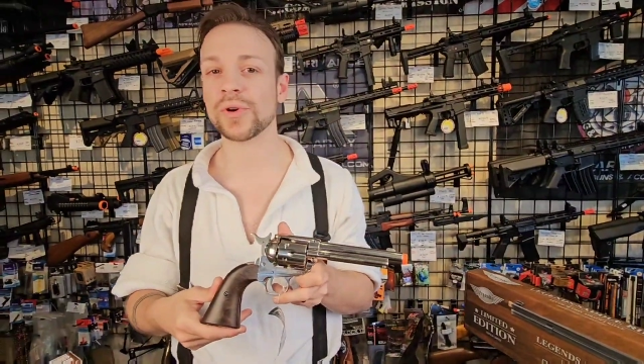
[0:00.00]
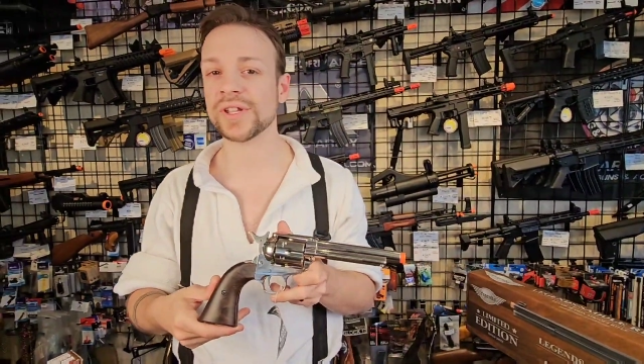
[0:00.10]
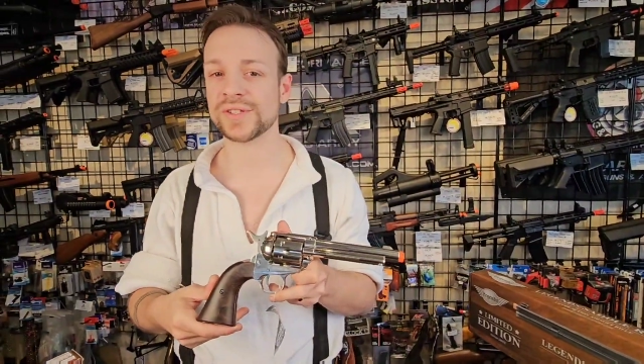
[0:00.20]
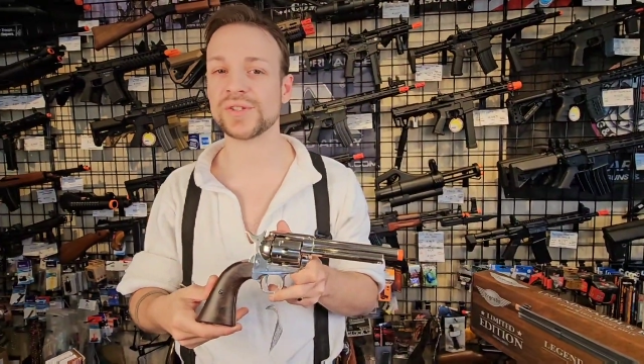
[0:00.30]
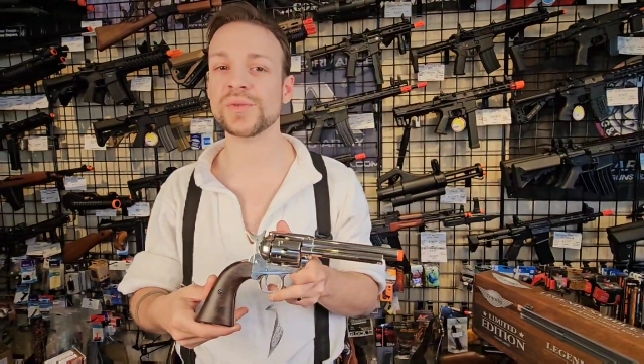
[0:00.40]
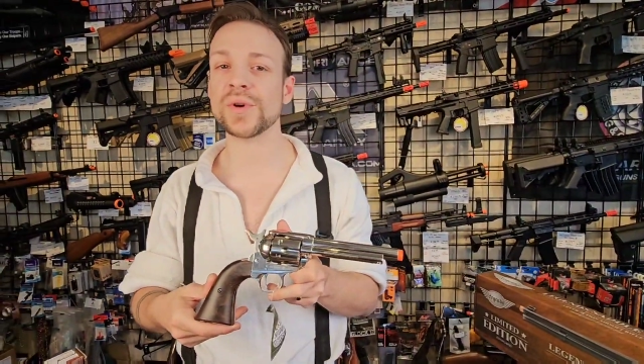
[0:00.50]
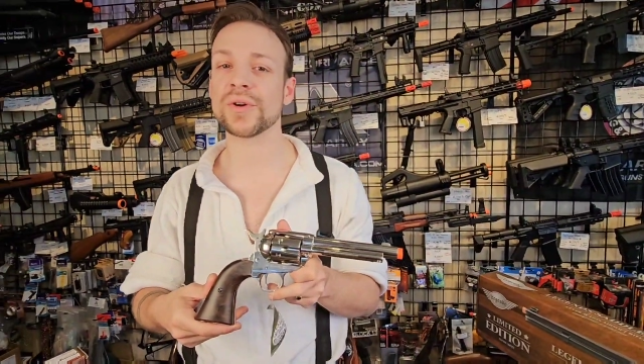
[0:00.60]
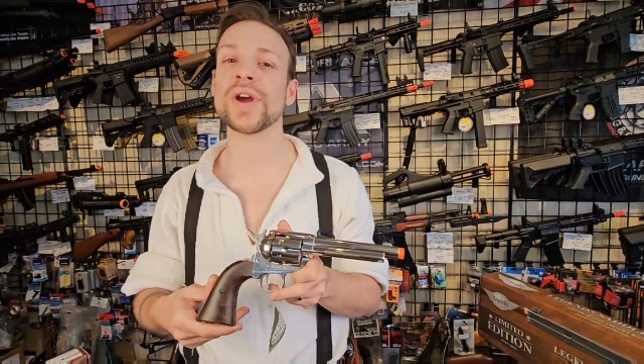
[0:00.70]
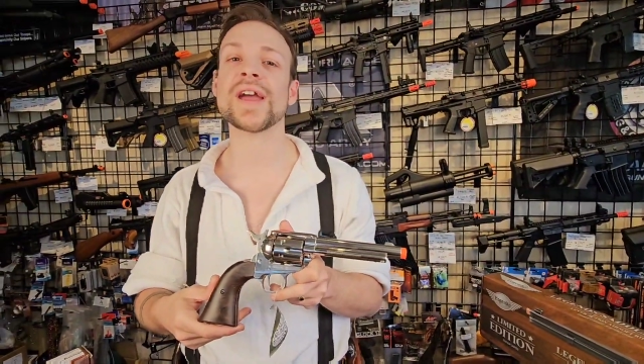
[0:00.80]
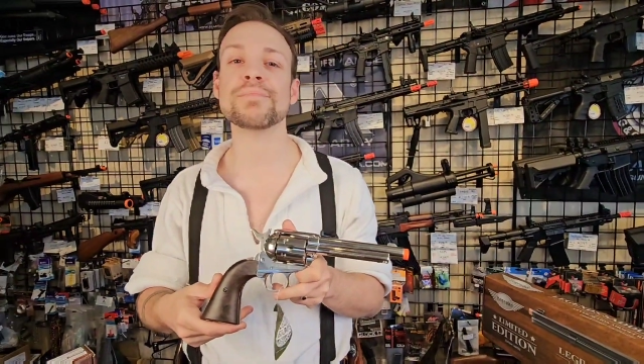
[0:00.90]

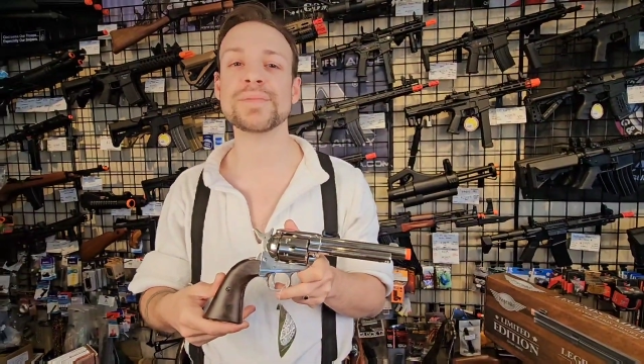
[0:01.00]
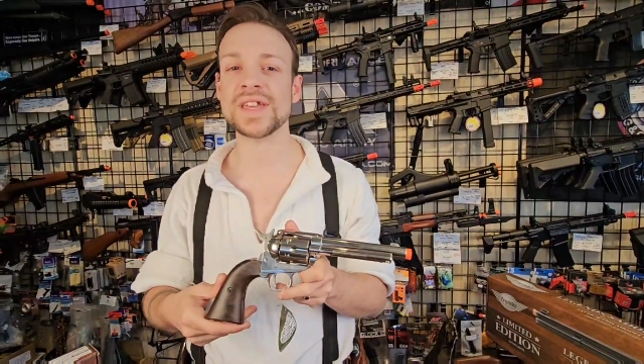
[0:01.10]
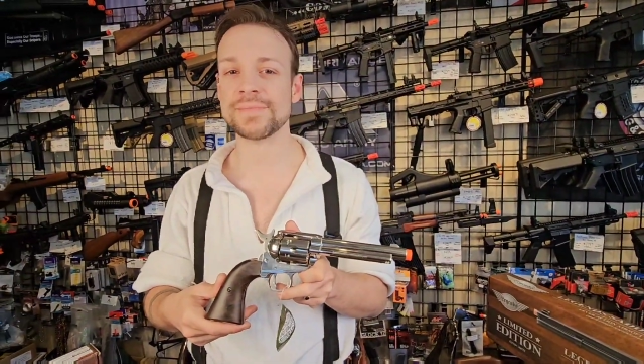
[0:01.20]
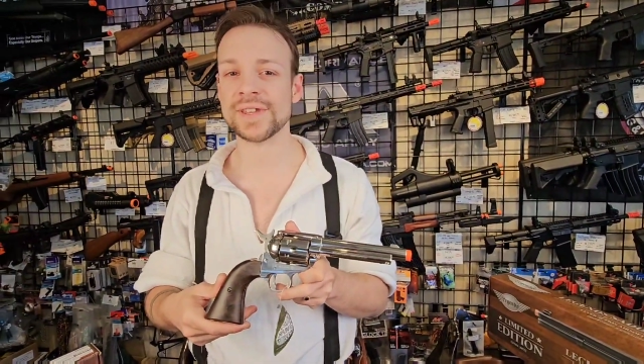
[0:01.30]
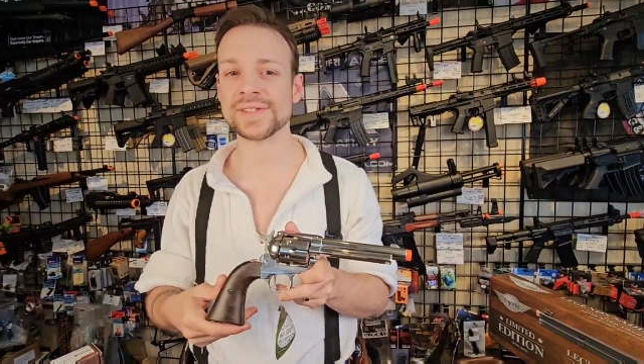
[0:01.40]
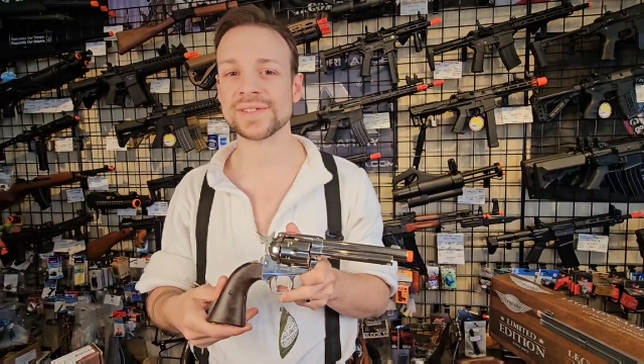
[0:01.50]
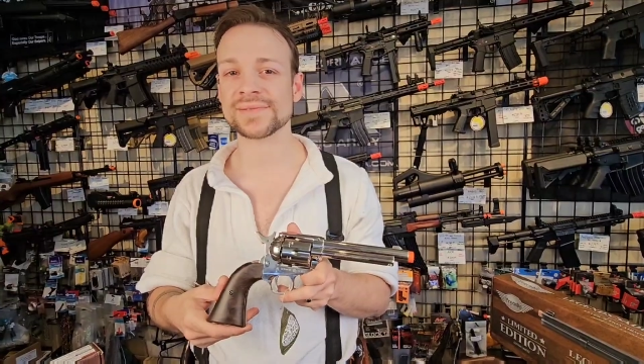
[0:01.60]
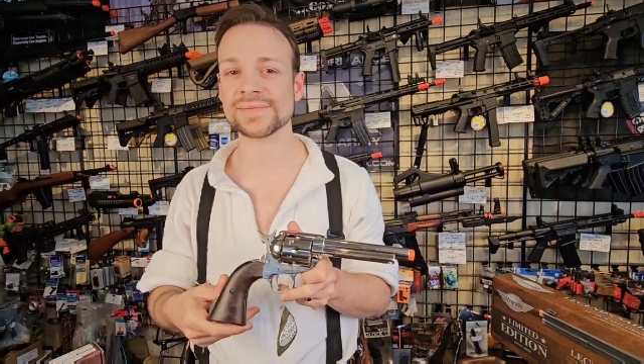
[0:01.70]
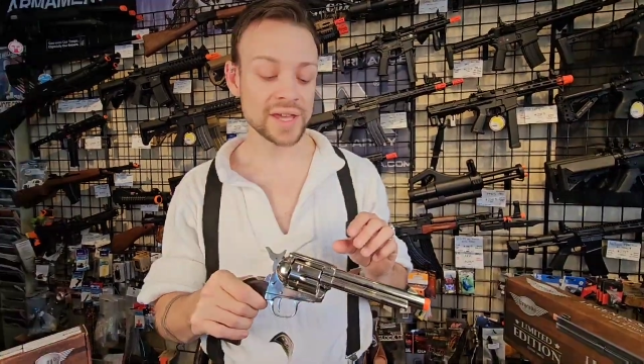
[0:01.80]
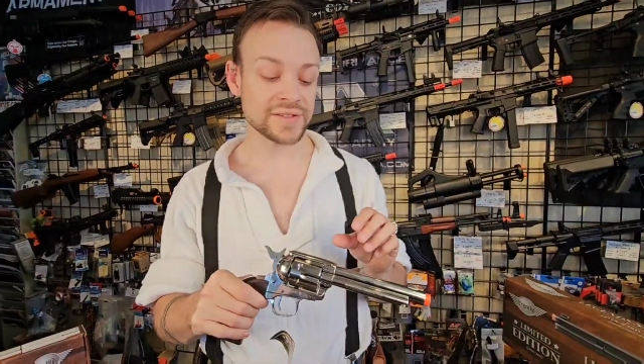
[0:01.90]
0.2 gram BBs.